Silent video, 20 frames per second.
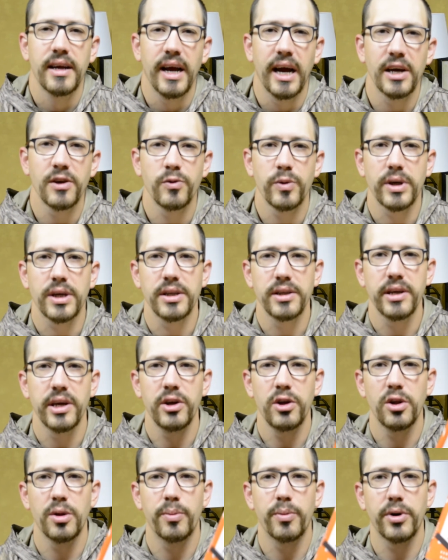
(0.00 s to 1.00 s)
as we
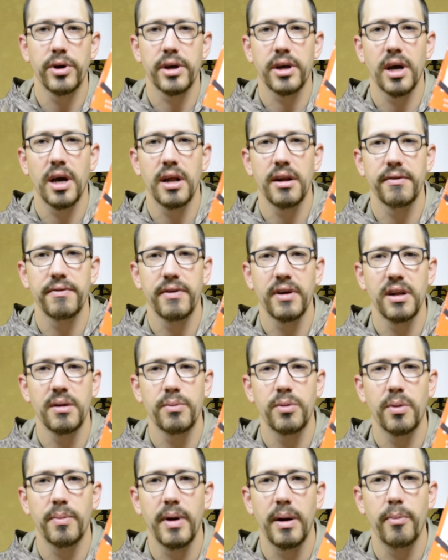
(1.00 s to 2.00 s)
continue the book
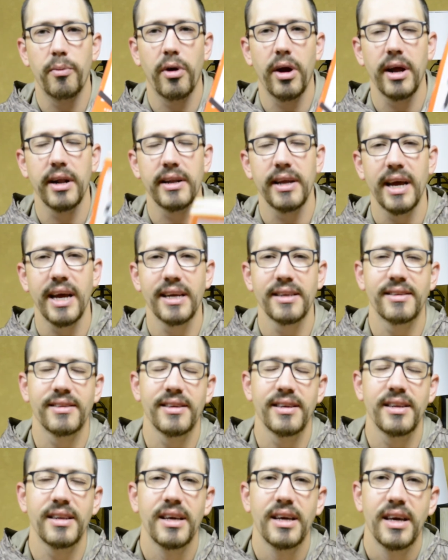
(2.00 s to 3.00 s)
Unoffendable by Brant
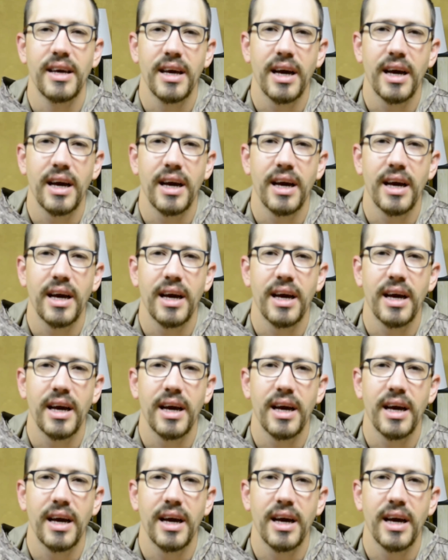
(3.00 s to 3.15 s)
Hansen.